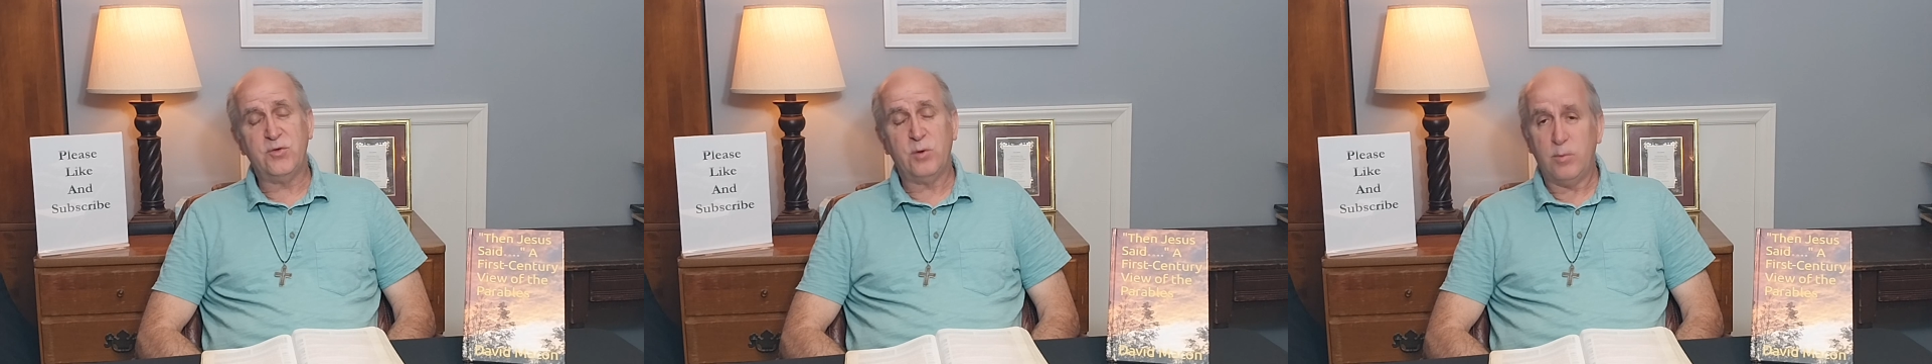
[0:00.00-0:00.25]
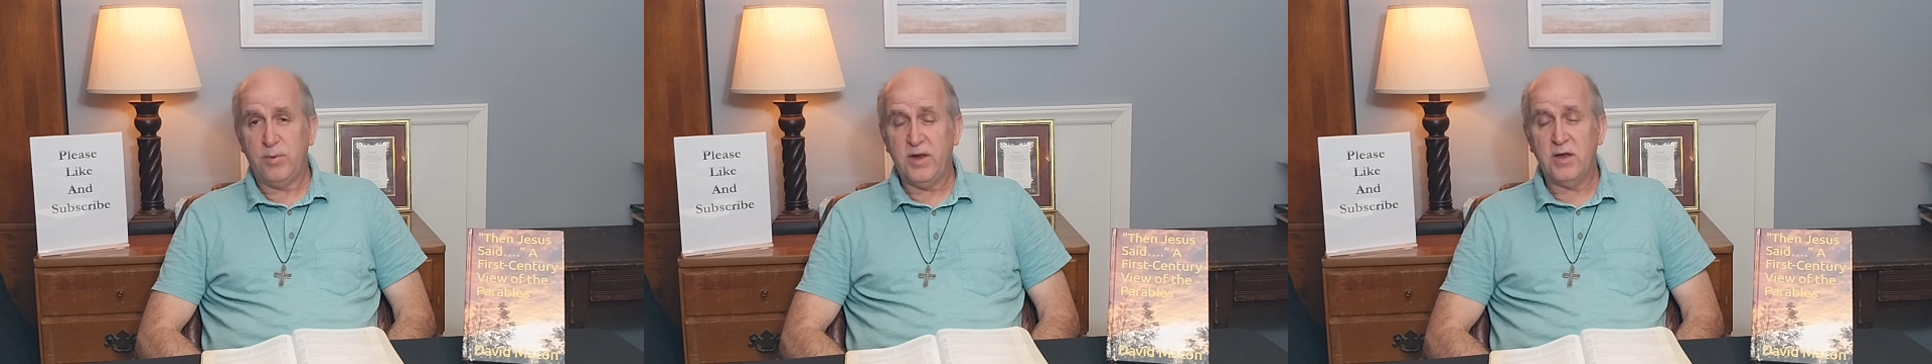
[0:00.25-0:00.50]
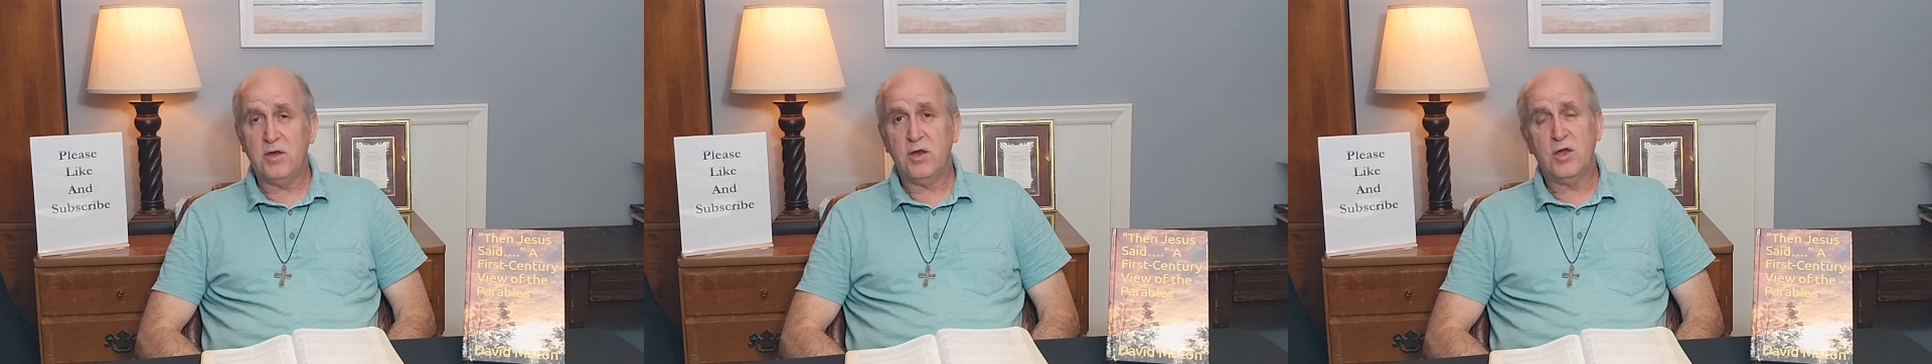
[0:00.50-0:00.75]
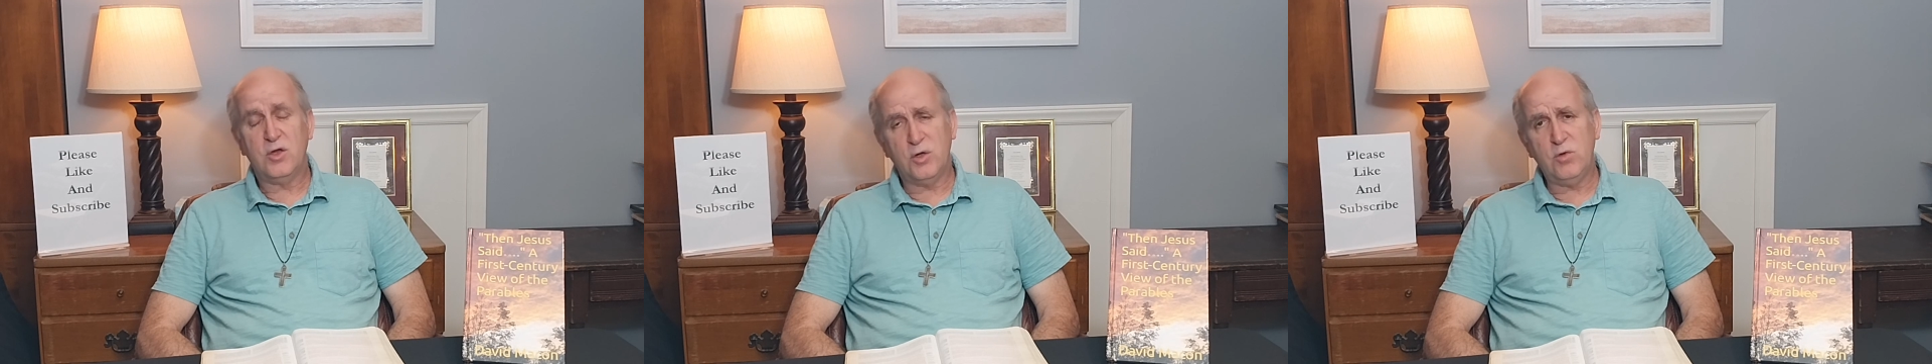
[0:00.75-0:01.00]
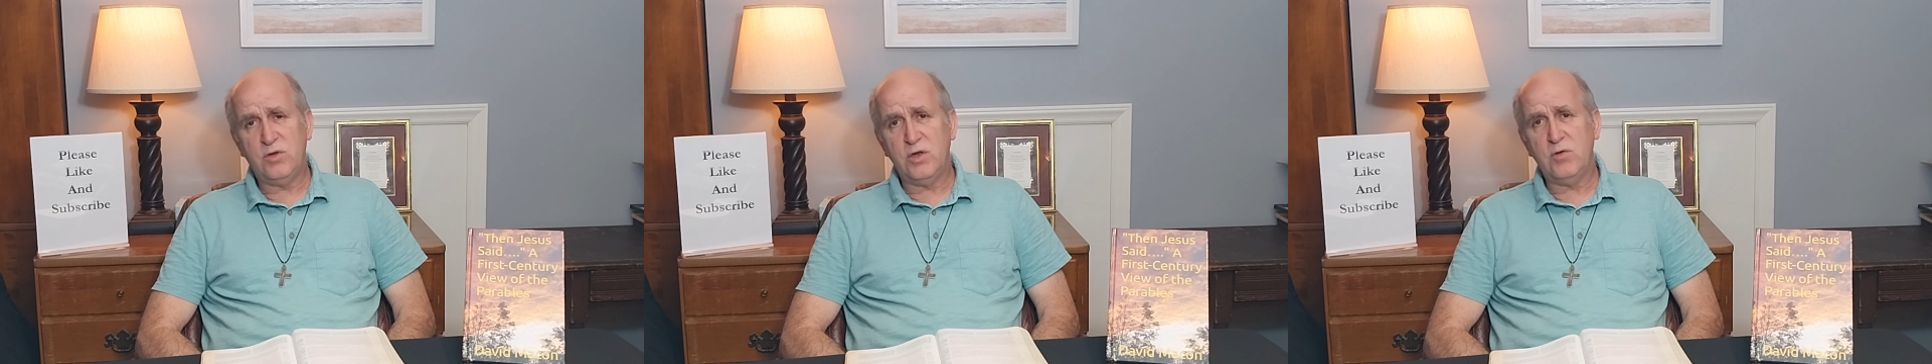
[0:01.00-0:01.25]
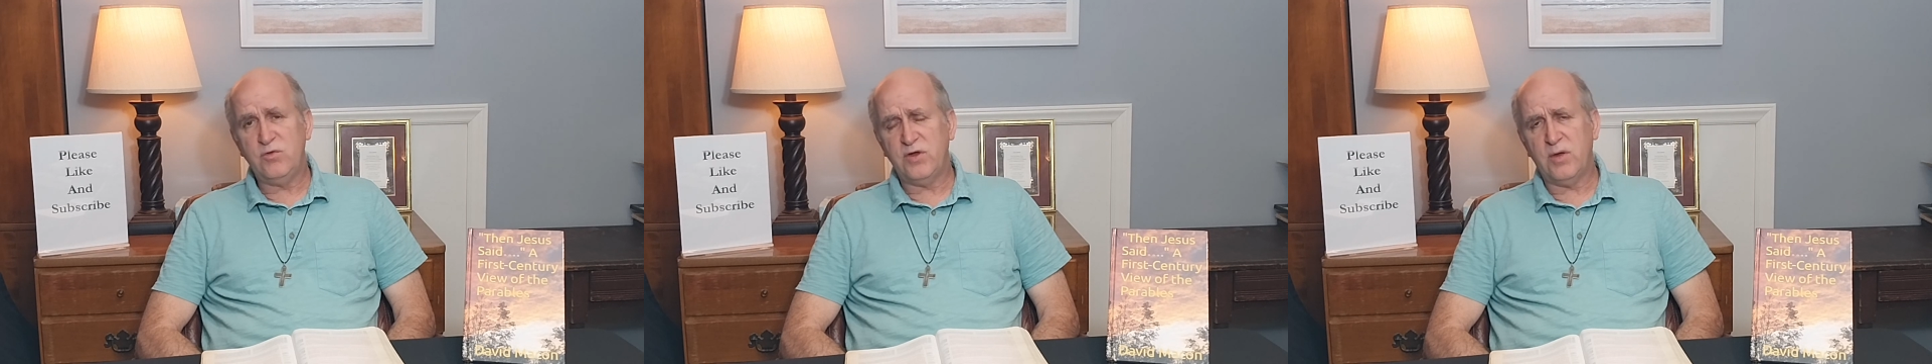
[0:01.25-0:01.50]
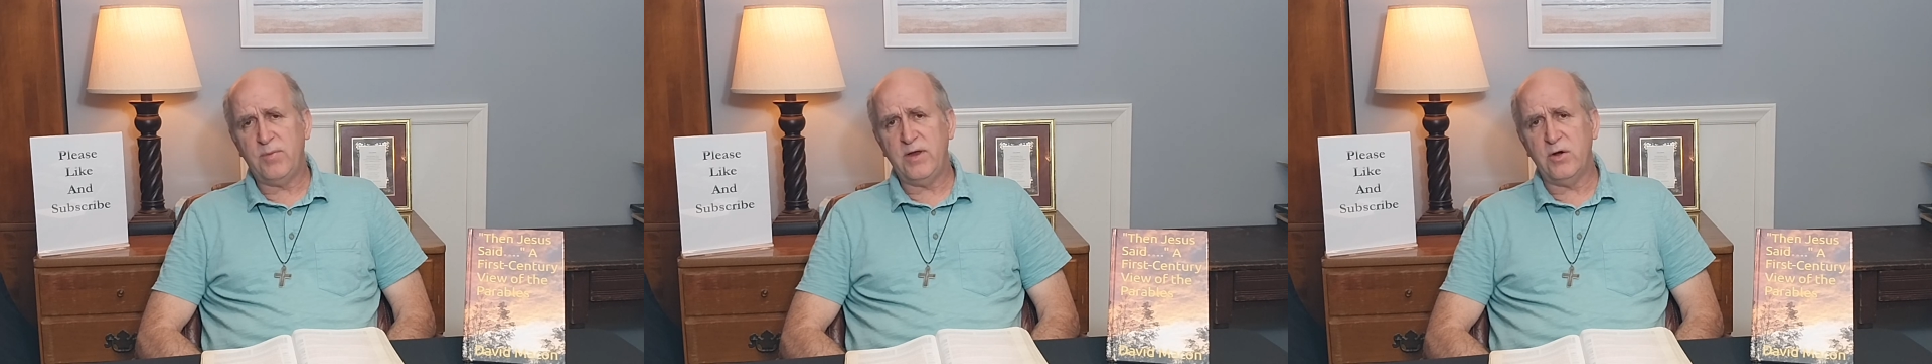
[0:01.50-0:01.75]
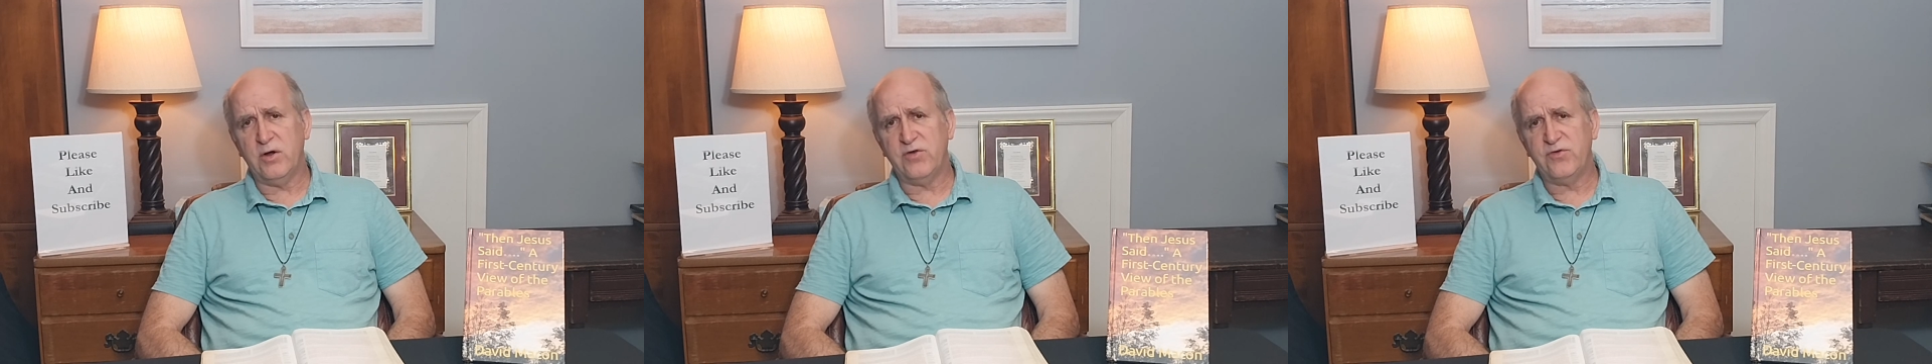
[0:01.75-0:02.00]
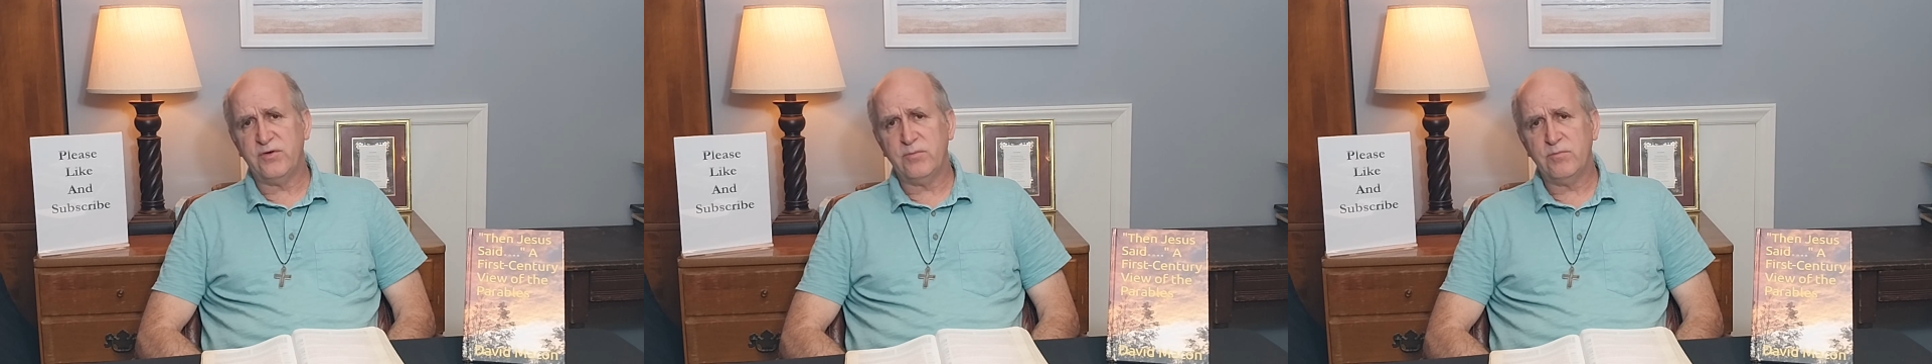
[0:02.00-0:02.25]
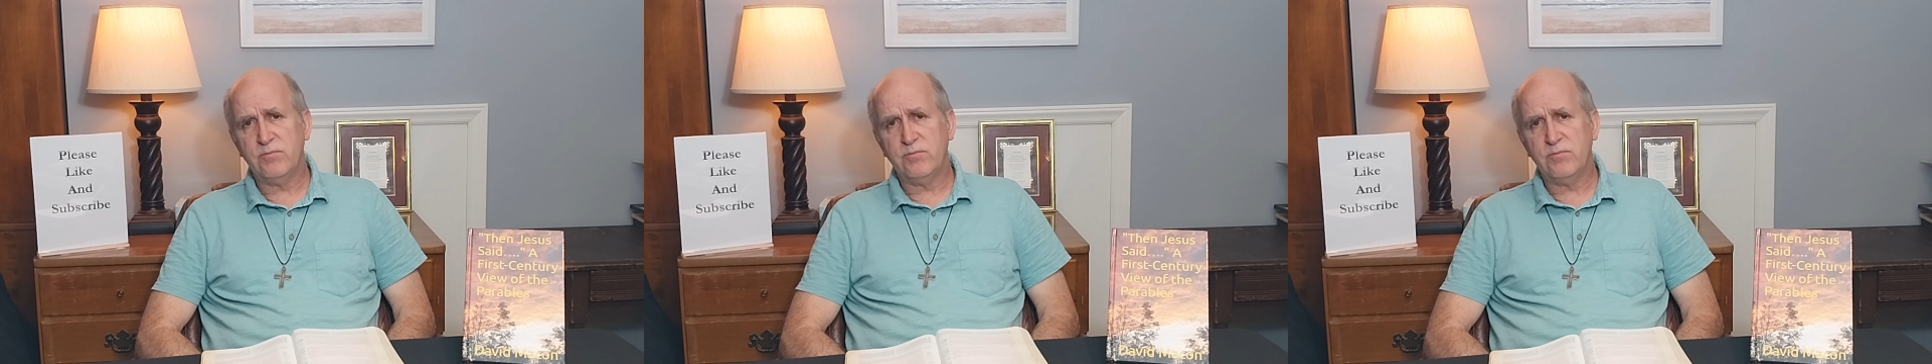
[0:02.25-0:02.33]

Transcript: you repent, you too shall perish.